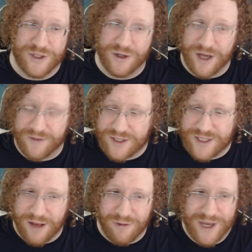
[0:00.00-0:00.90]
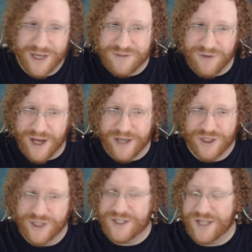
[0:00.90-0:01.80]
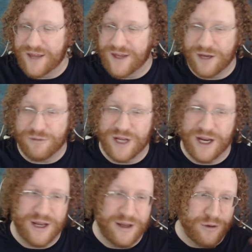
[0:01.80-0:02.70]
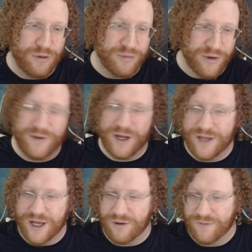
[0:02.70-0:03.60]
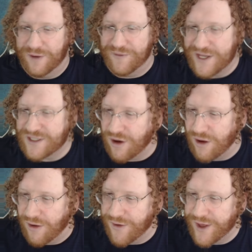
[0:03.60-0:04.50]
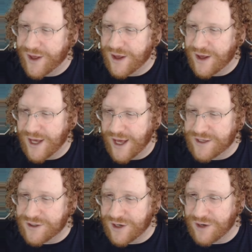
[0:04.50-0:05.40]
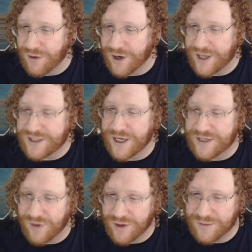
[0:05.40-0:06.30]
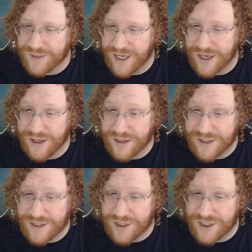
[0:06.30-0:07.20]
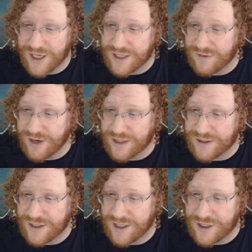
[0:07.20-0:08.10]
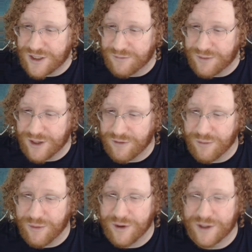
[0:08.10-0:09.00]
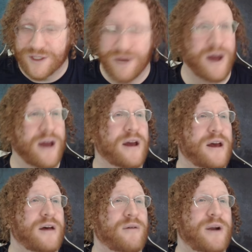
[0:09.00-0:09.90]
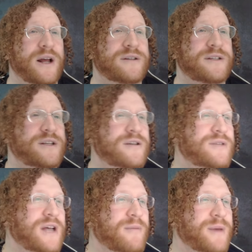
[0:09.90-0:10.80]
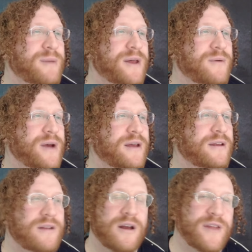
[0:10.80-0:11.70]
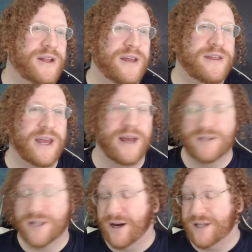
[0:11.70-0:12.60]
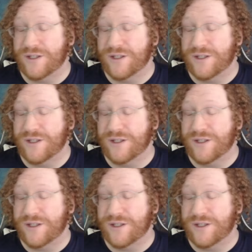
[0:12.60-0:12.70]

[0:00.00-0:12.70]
You don't have to tell me. It's fine. Just say that you did it and you can prove it in the interview. That's all. Entered and organized large volume of data to digitize reconciliation and billing reports. Okay. What else did you tell me, by the way? No, nothing else. All right.